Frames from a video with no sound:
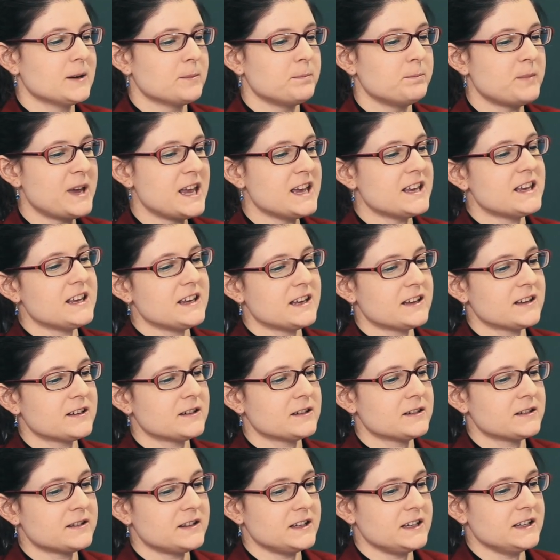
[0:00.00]

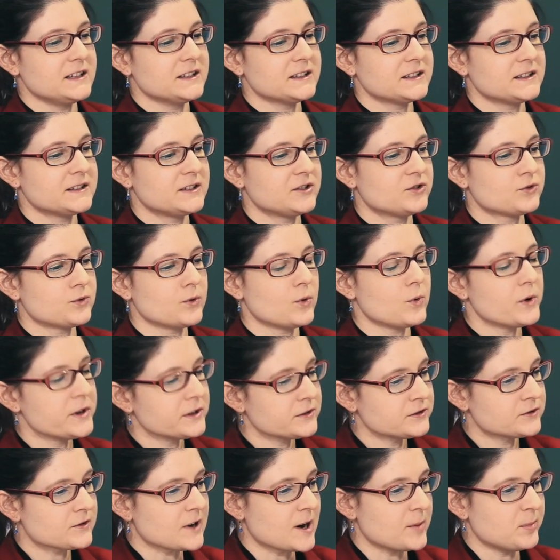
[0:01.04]
making these
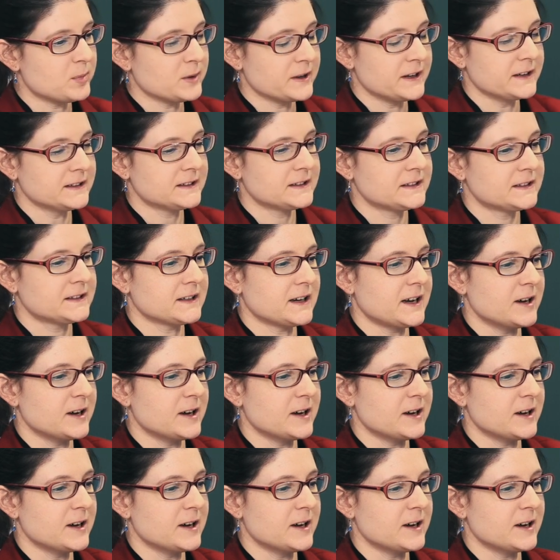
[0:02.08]
oil droplets.